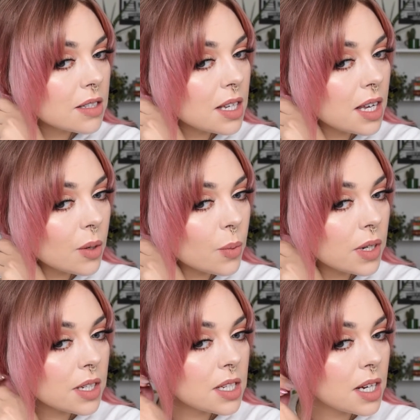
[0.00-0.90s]
Take
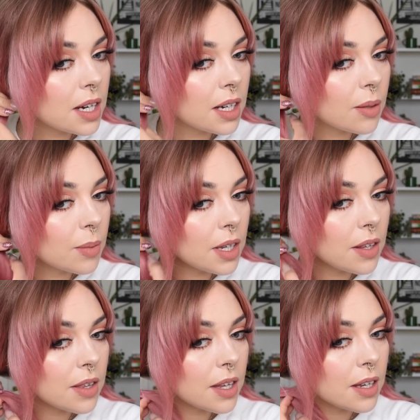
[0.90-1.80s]
one time
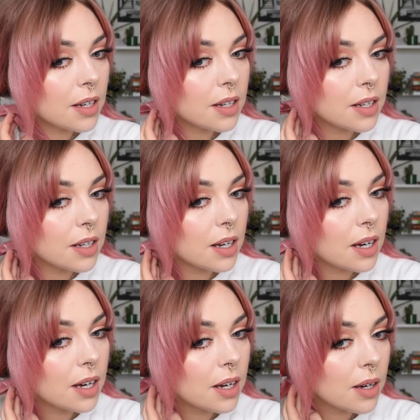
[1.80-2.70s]
and then
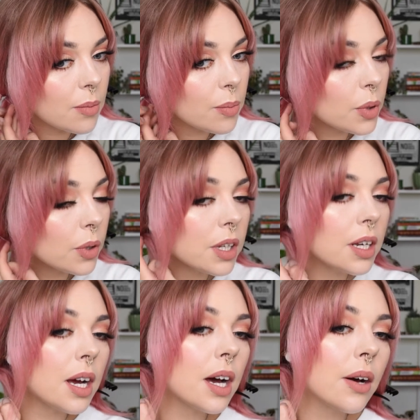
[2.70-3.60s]
pull
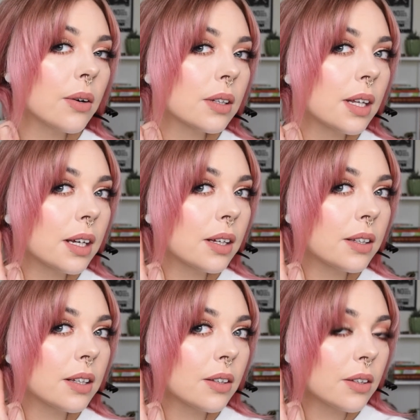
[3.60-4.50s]
it out like a
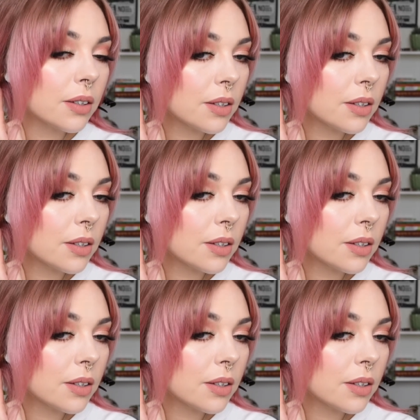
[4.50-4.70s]
little